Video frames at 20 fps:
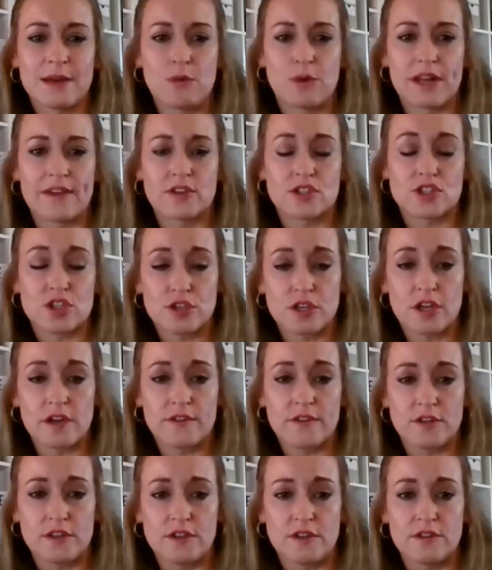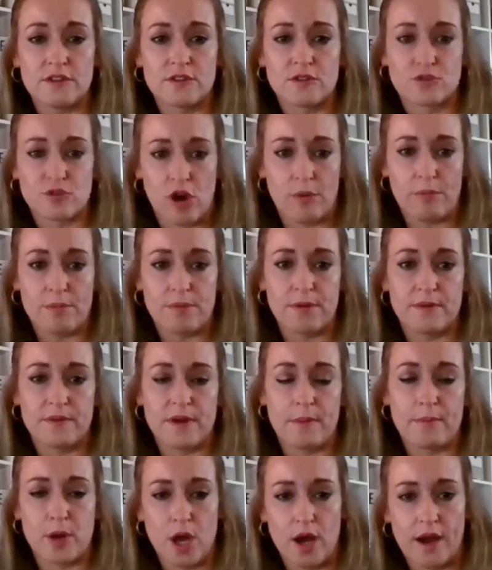whatever turnover you drop
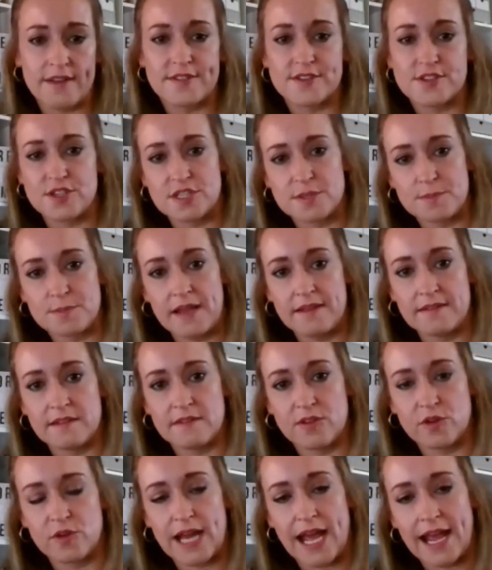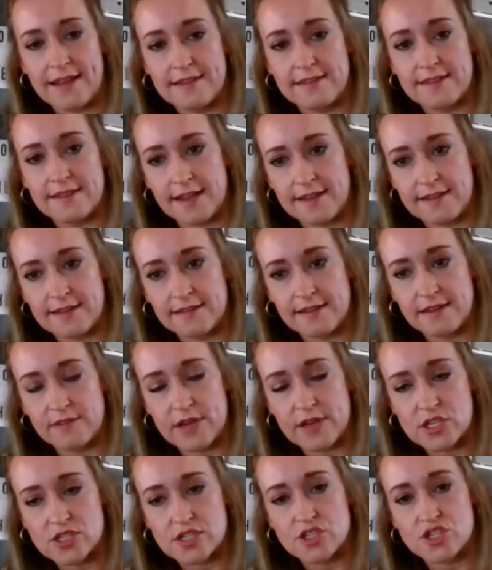applies to you, depends if you're an ACNC
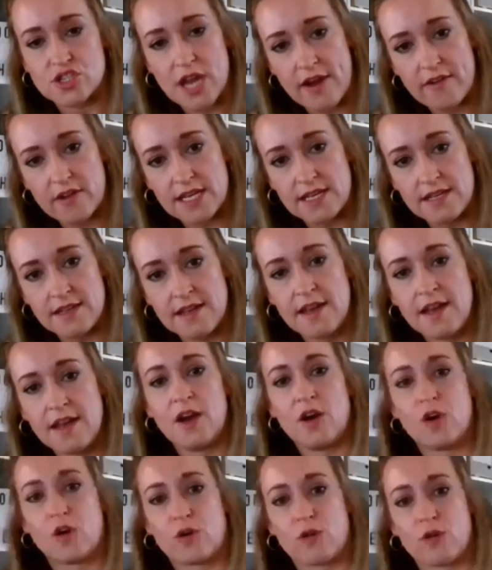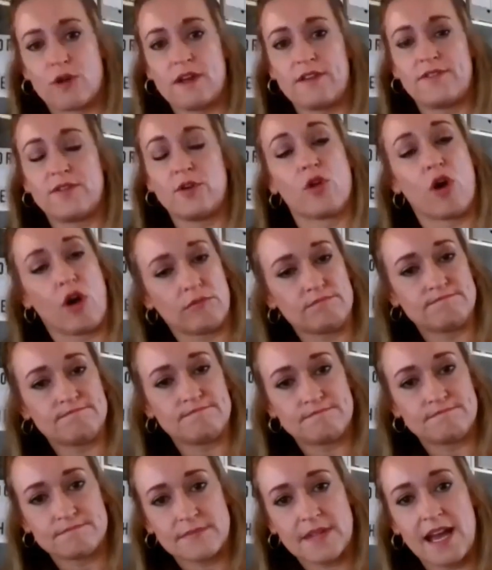registered charity or if you're not.
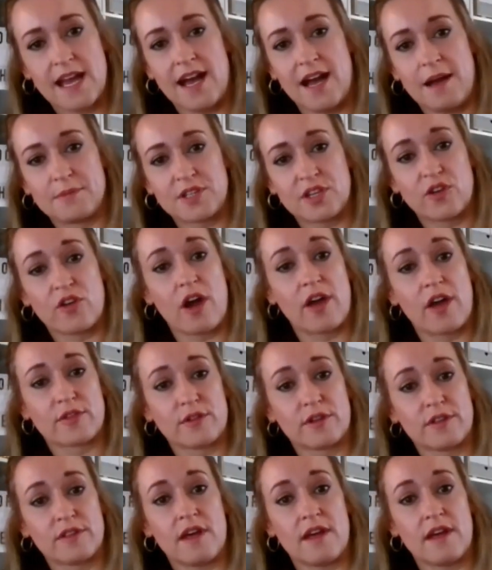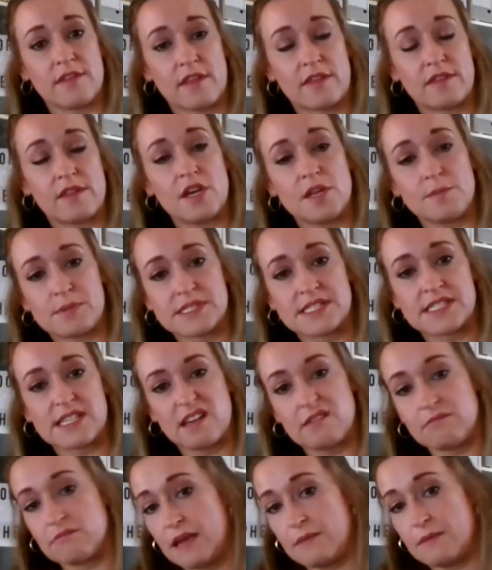So you're either at the
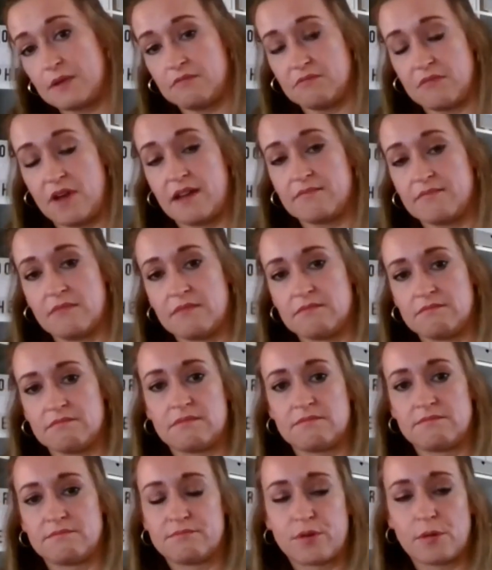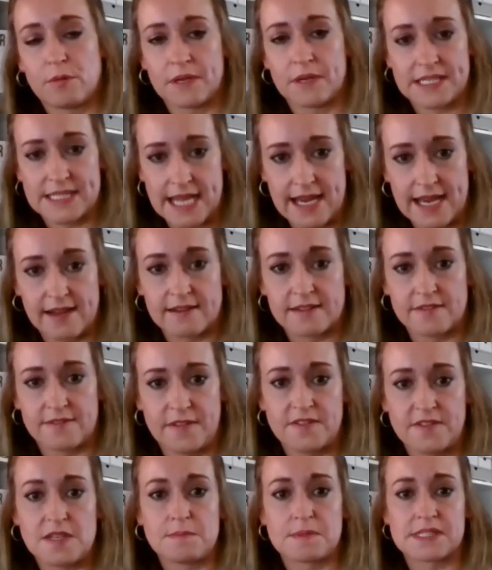30%, maybe I probably doubt the
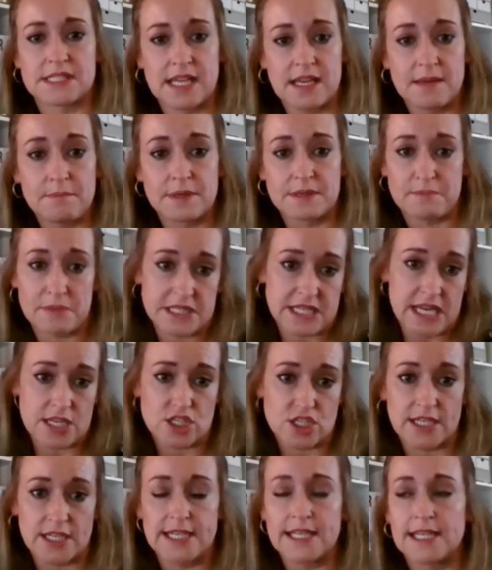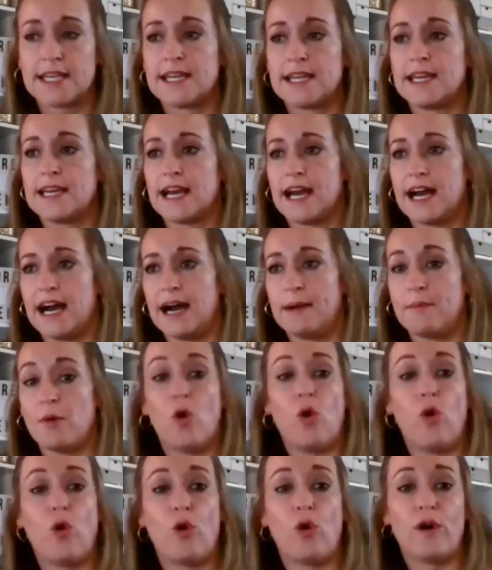50%, but potentially,
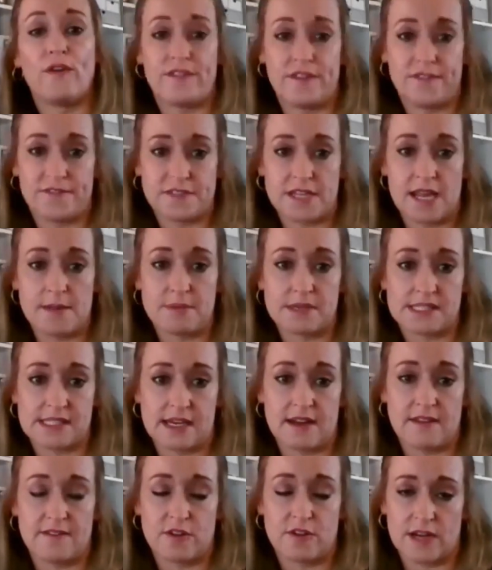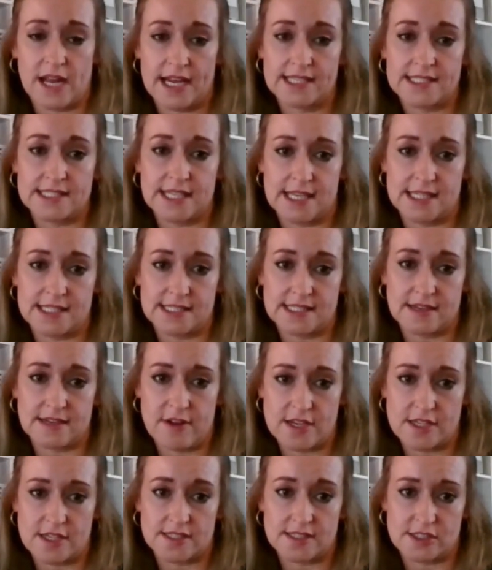or 15% if you're an ACNC
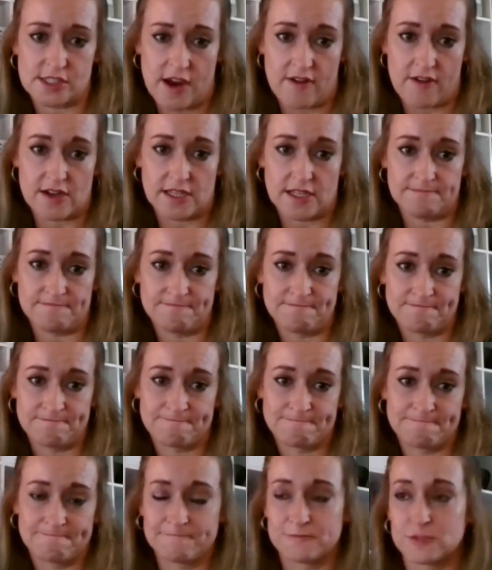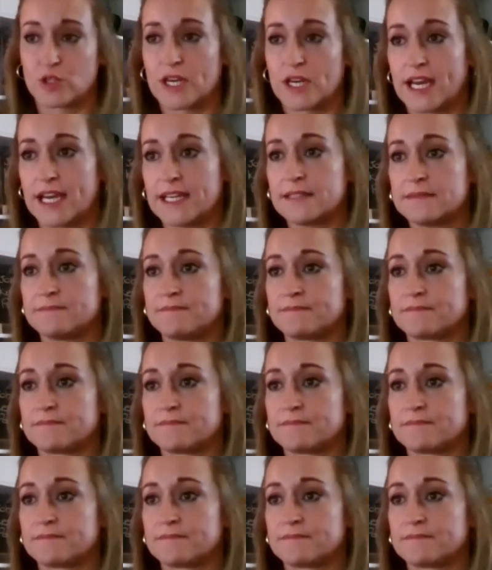registered charity. Okay.